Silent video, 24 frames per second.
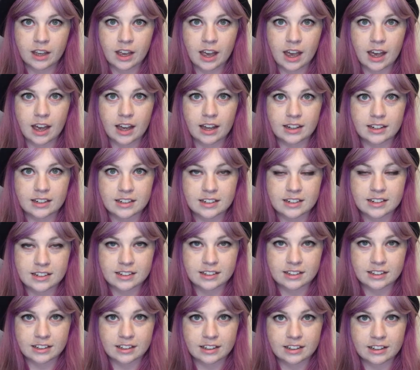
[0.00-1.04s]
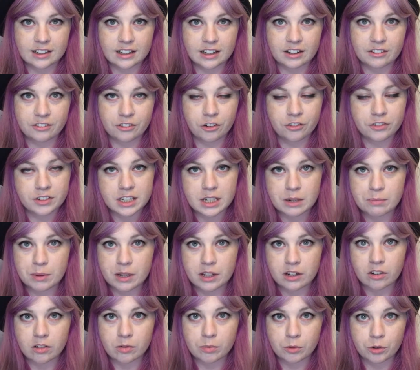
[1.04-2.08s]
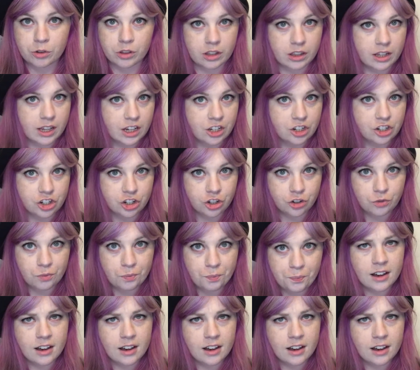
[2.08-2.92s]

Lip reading: and they've obviously bitten off more than they can chew.